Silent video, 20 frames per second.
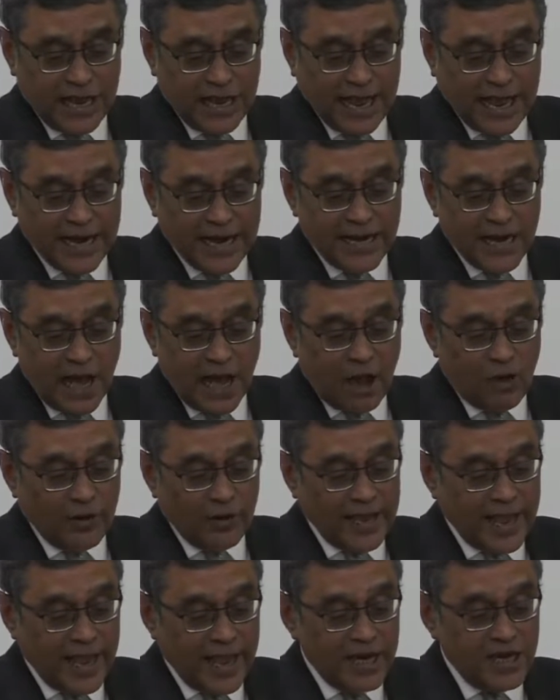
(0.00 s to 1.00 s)
And now
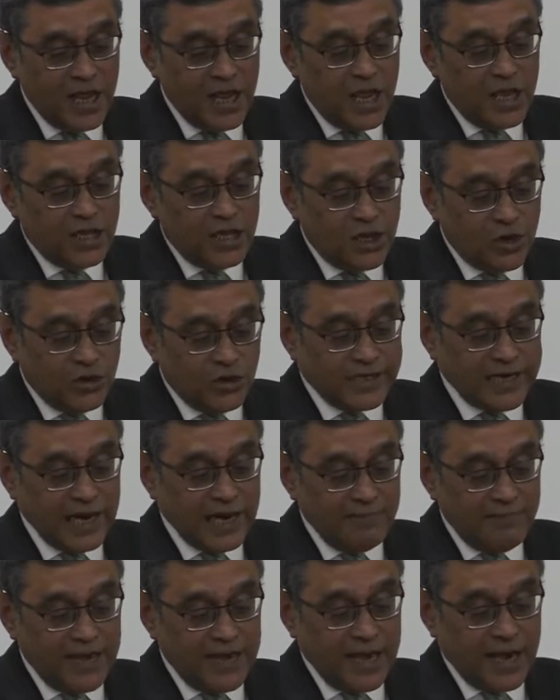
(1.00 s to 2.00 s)
again, you tell
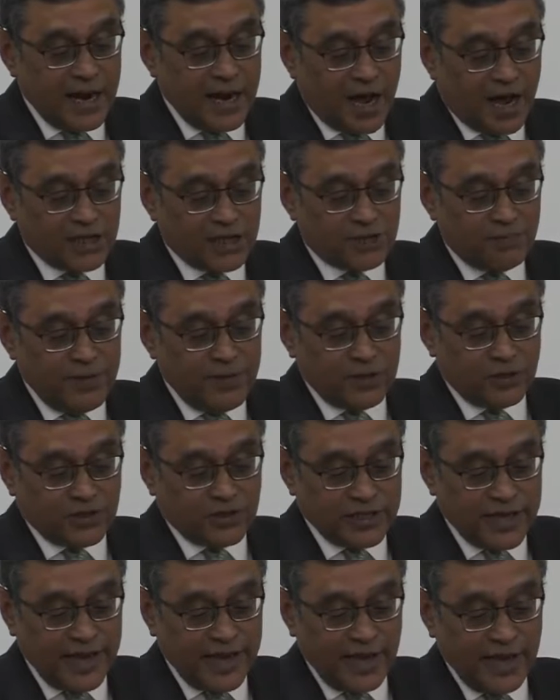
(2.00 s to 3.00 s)
me and ask me to
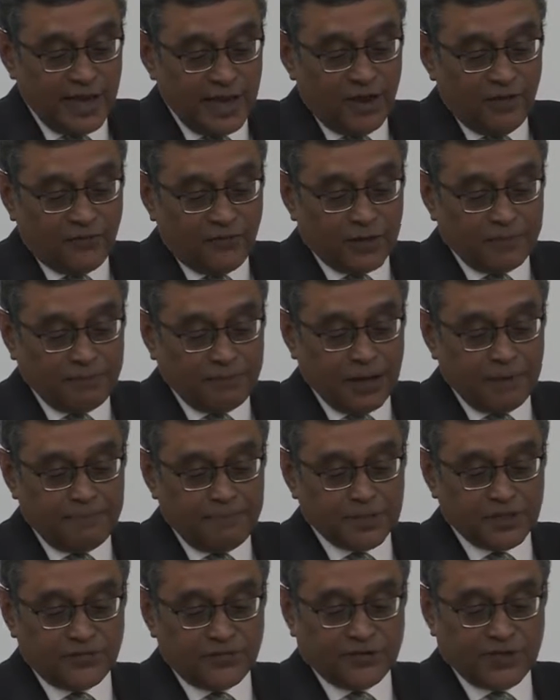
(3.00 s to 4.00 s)
say, for the
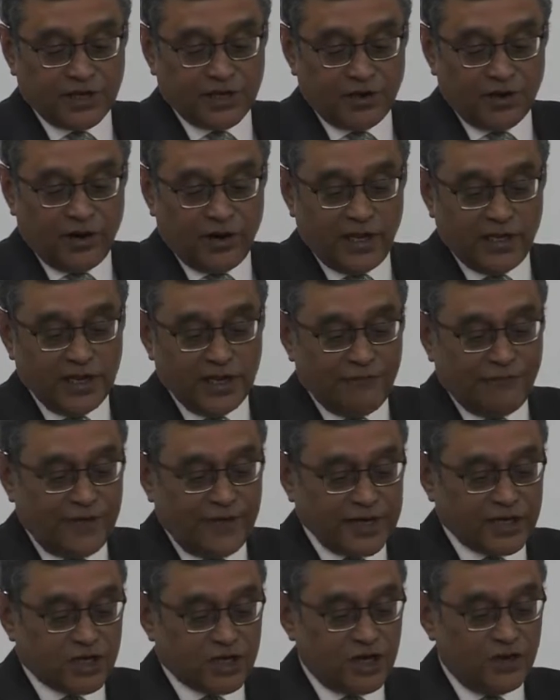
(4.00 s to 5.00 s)
purpose of securing the
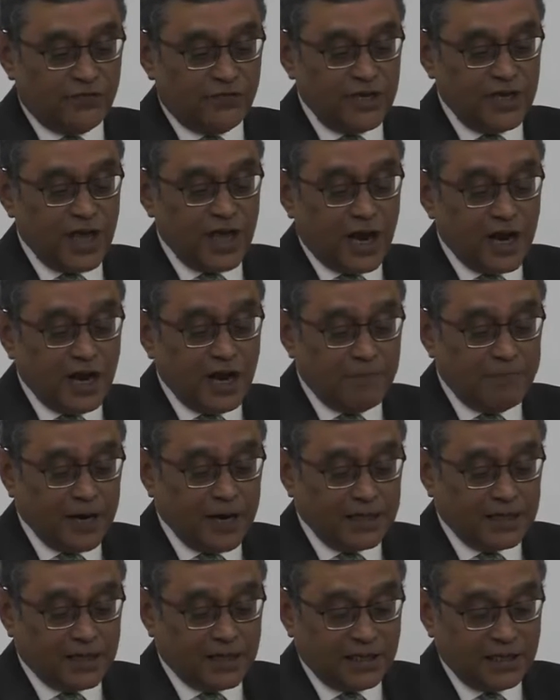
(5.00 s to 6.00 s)
affection of the younger
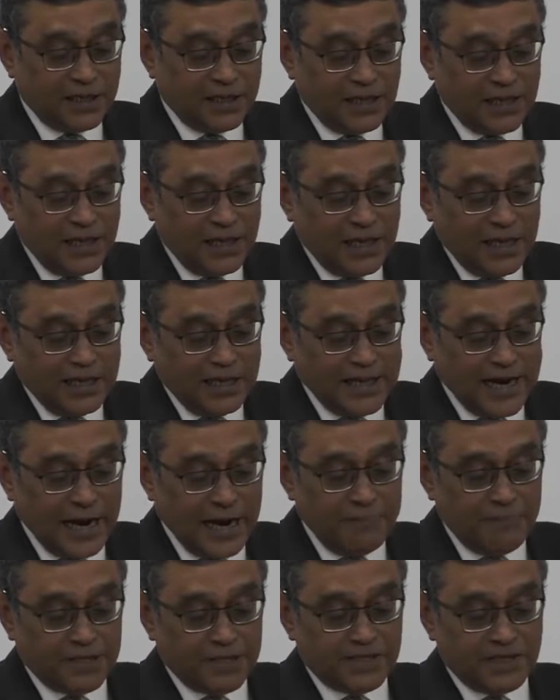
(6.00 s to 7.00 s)
brother, that I
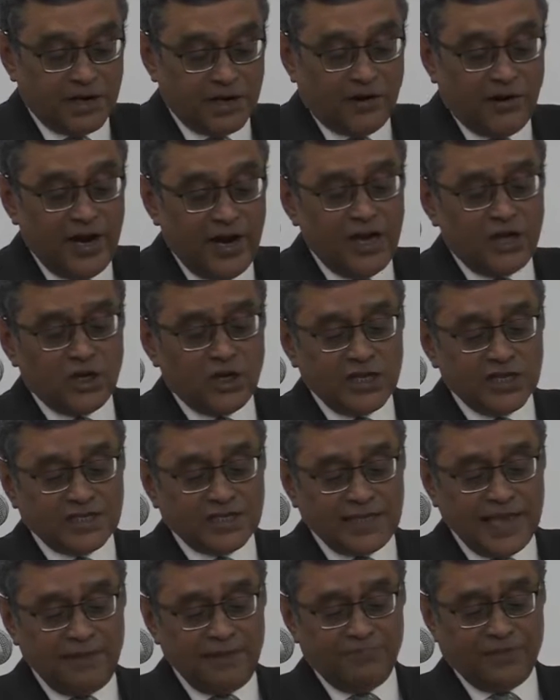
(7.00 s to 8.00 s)
must agree to the
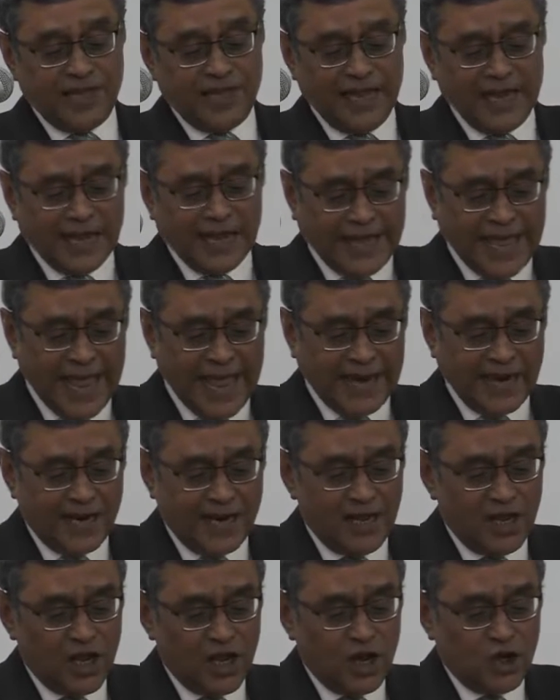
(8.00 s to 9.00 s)
same thing again
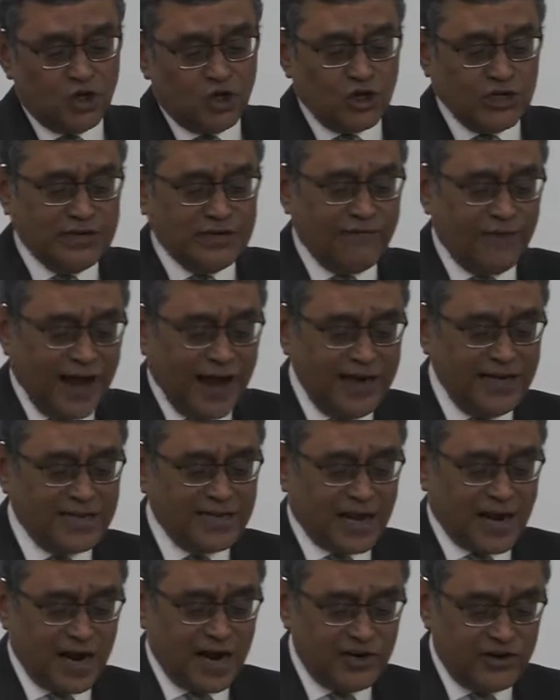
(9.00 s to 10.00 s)
to divide the
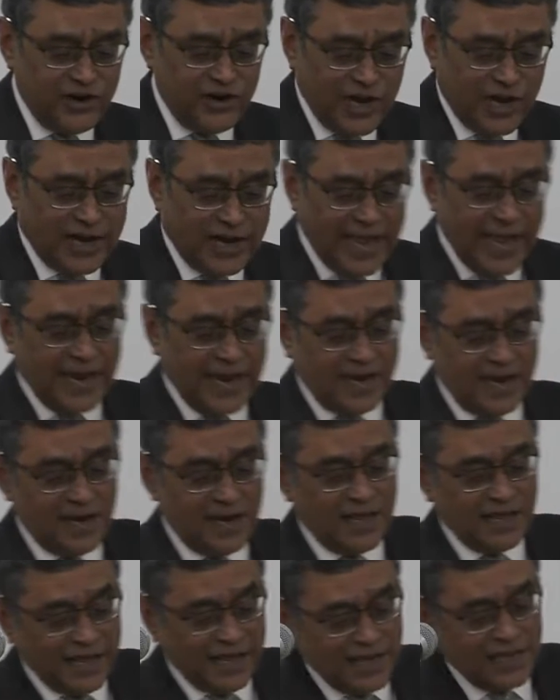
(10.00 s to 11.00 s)
country again
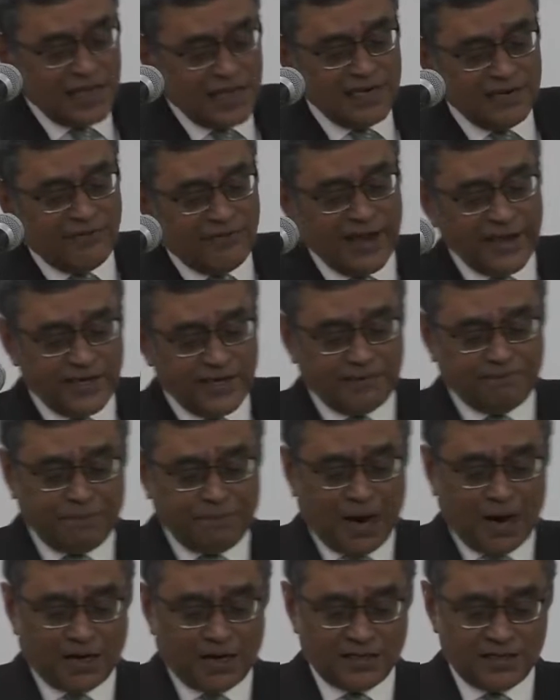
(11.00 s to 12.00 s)
in the divided
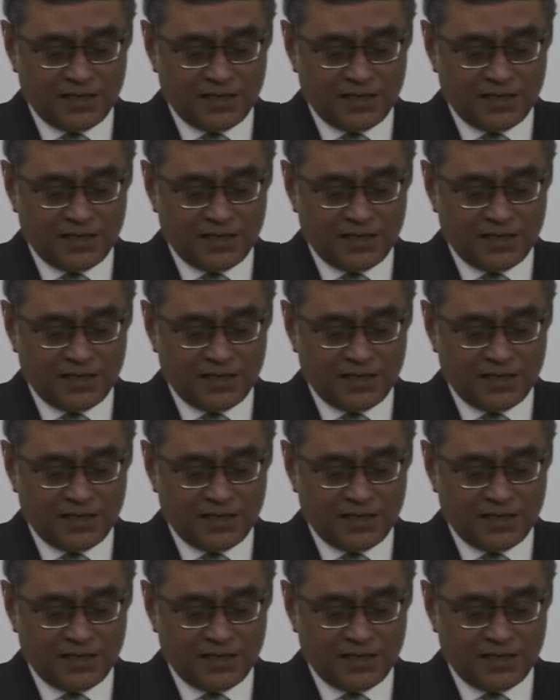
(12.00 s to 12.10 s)
part.